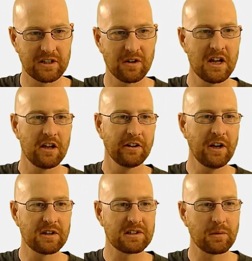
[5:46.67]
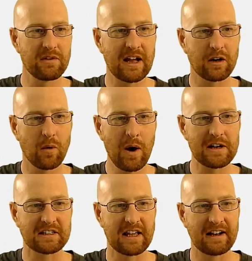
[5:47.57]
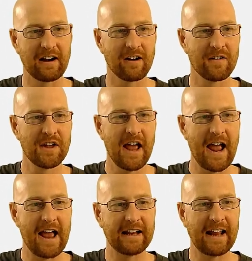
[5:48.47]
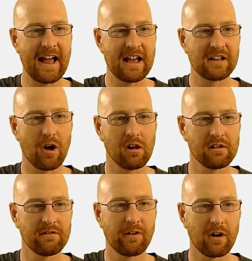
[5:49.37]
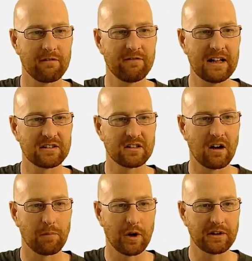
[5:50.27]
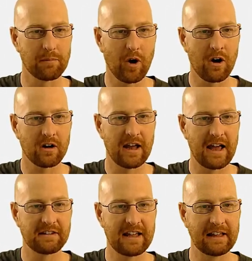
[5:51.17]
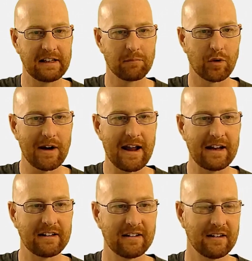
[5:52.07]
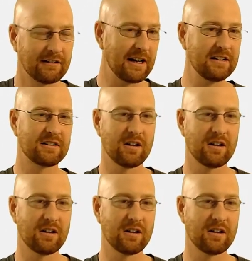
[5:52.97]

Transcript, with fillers: So you'll notice we've got a query set here, and it has all of our events, softball at the park and the alien parade, right?